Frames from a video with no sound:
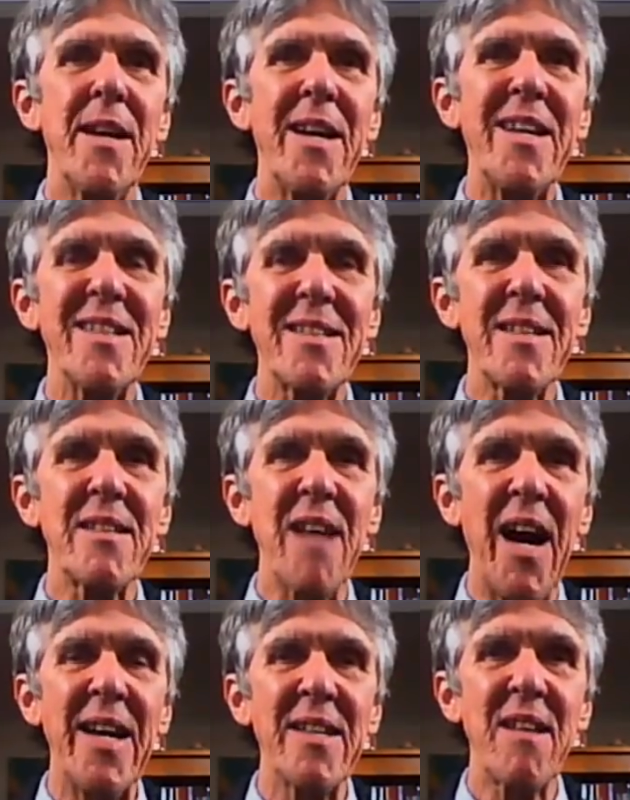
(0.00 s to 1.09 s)
It is the
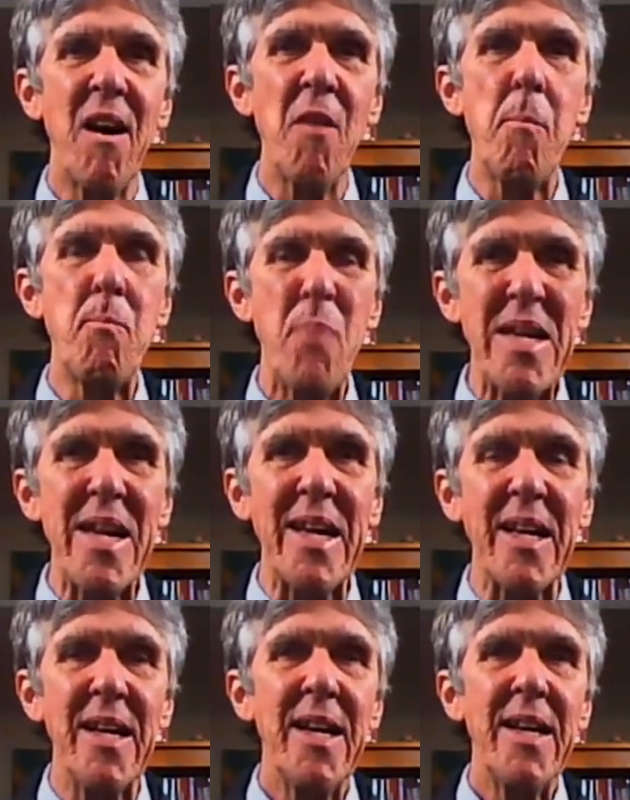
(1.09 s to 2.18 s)
science of
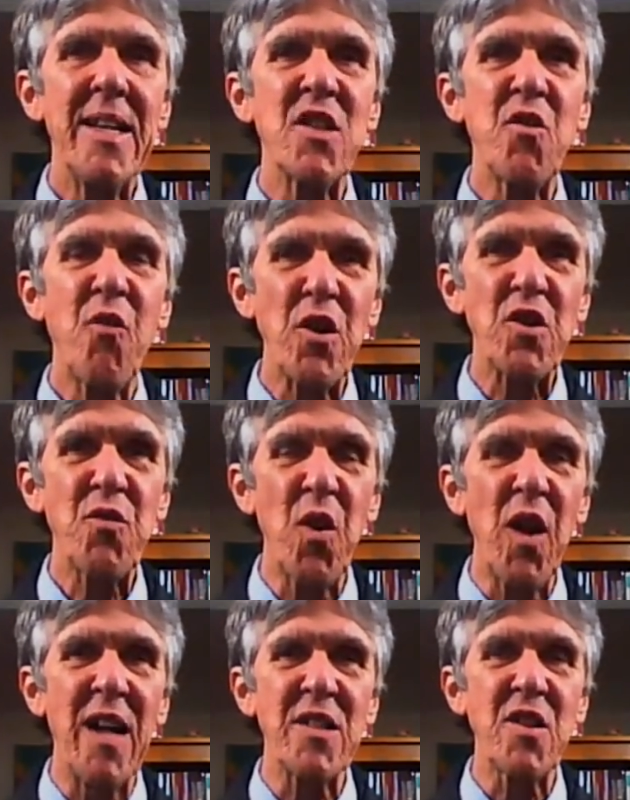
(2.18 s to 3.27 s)
being. It is first
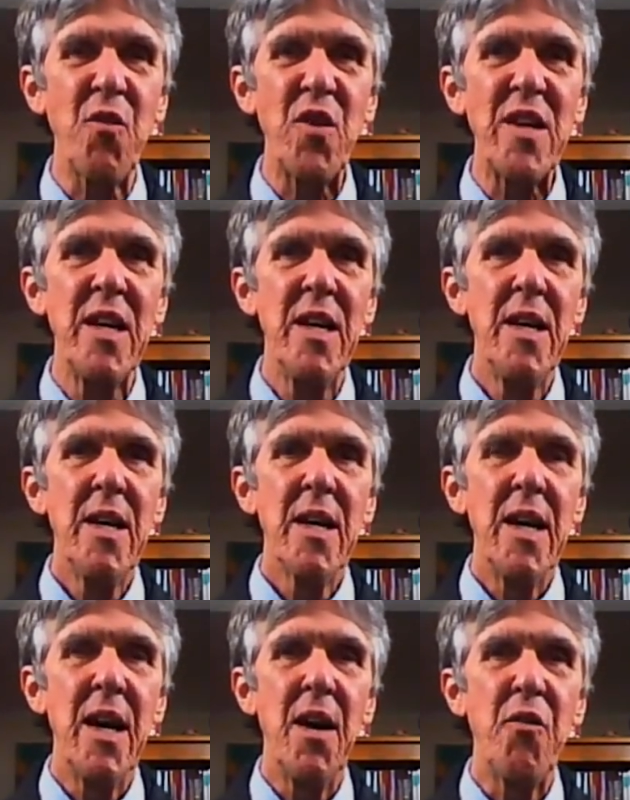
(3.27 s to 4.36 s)
philosophy.
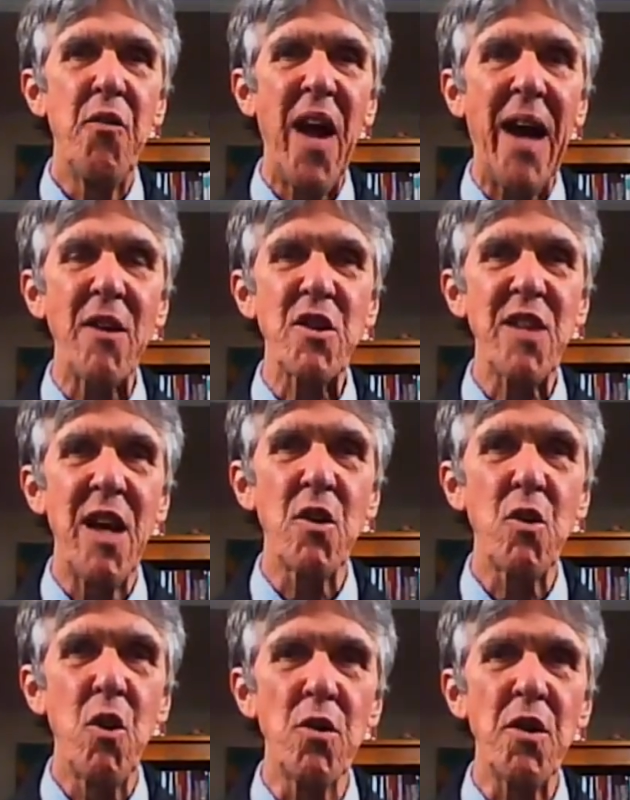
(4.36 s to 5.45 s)
Aristotle
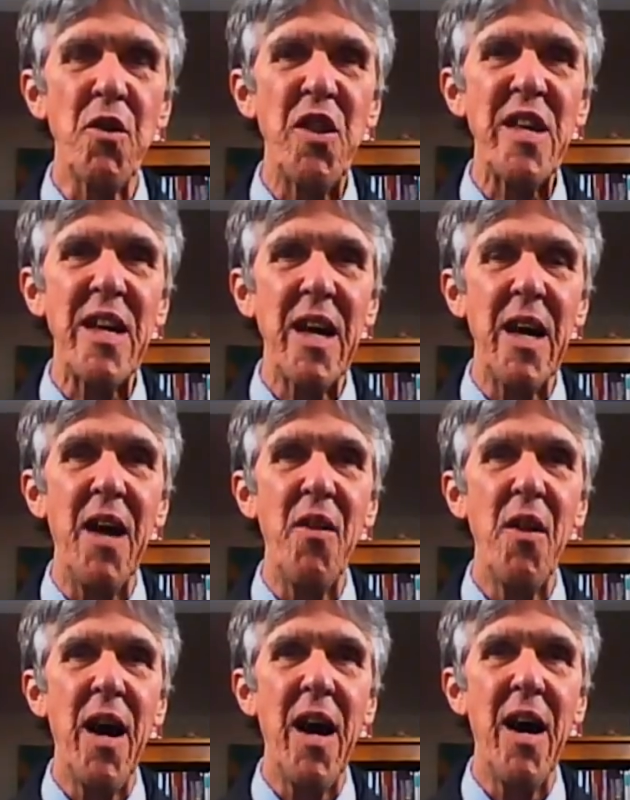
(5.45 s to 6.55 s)
called it
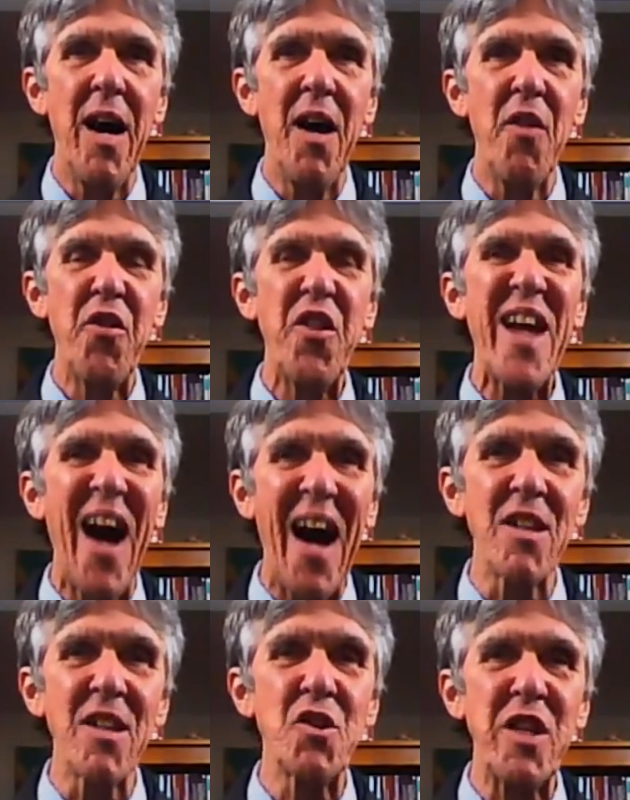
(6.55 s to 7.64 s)

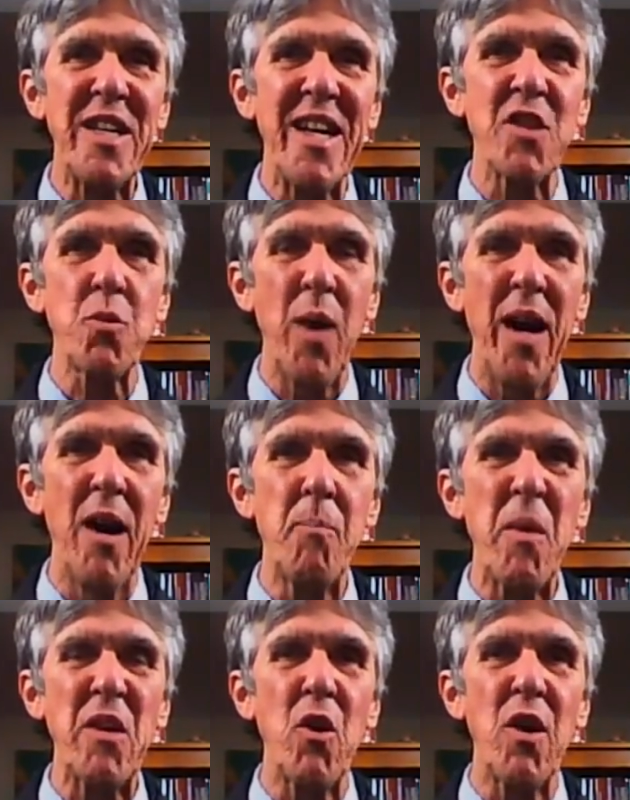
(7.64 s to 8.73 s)
theology as well,
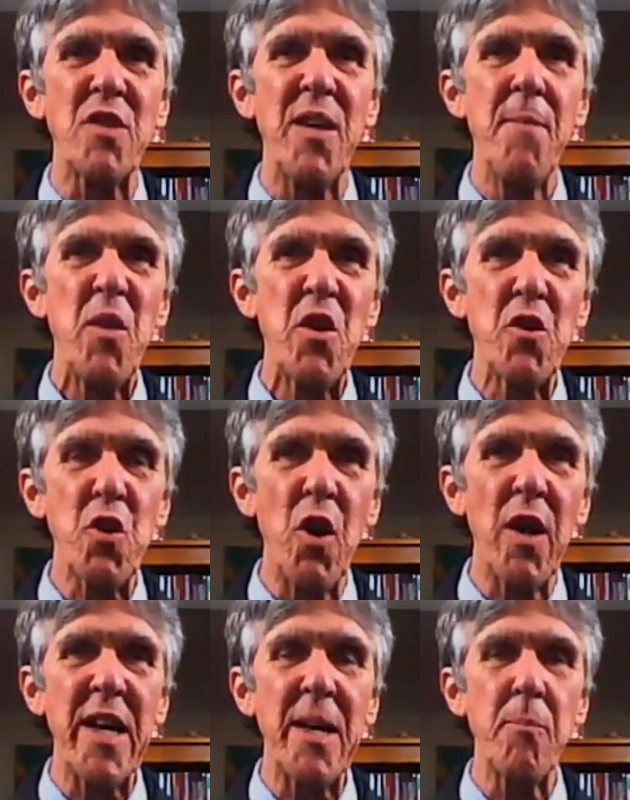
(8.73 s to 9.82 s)
because
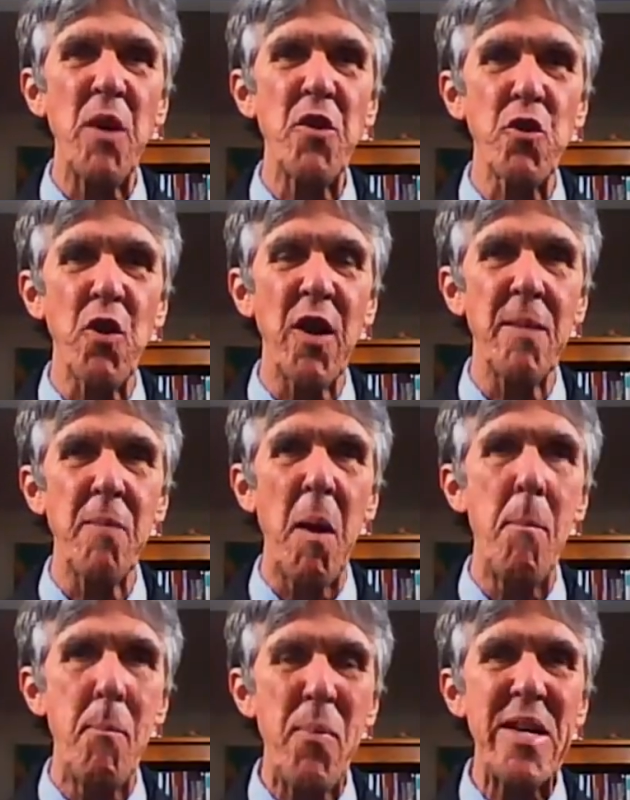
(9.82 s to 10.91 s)
when you're talking
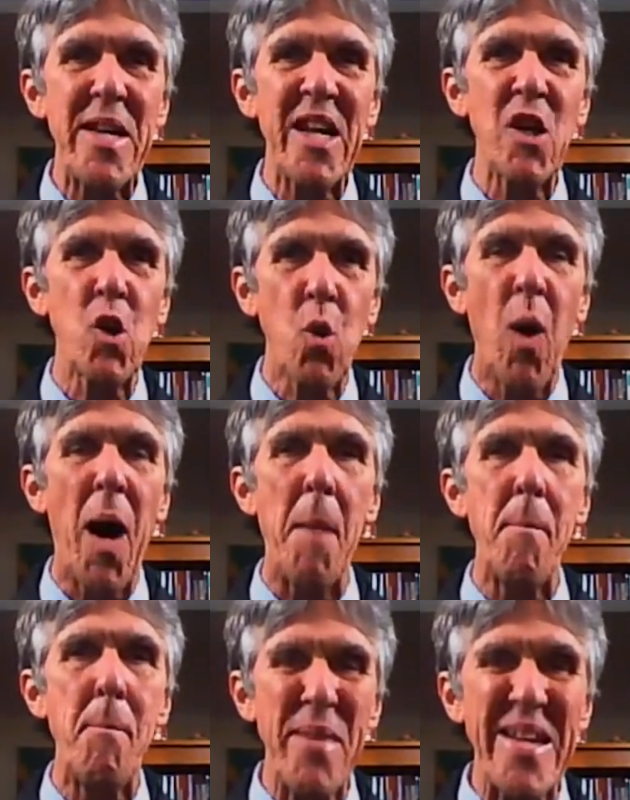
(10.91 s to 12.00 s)
about being qua
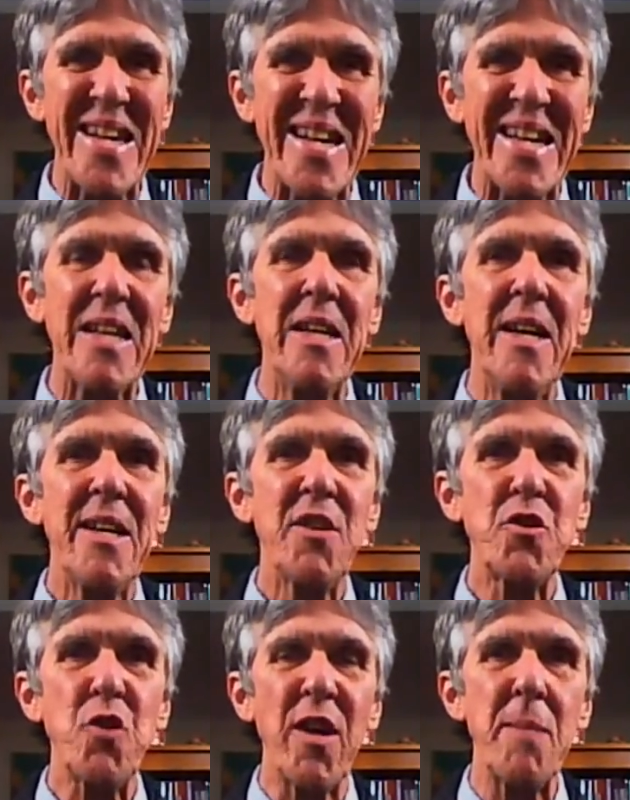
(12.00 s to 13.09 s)
being, you're
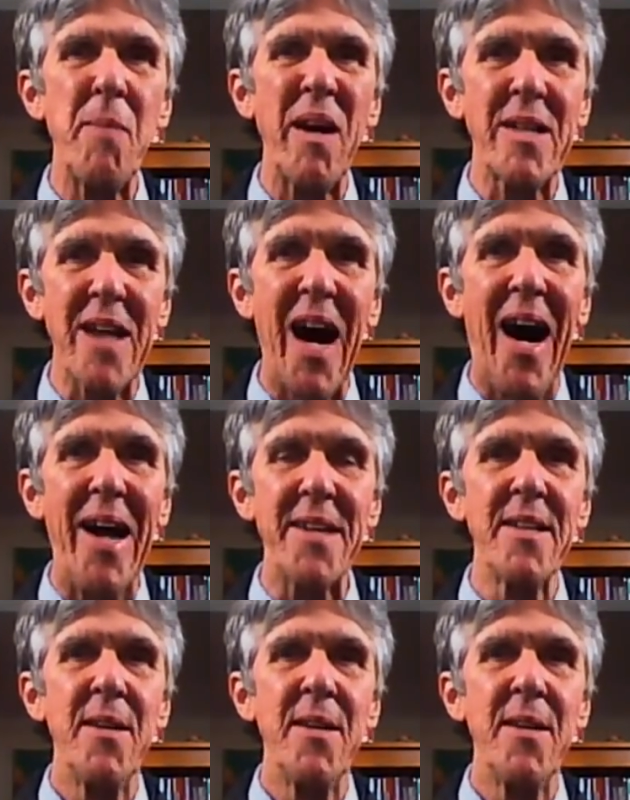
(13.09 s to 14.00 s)
talking about God.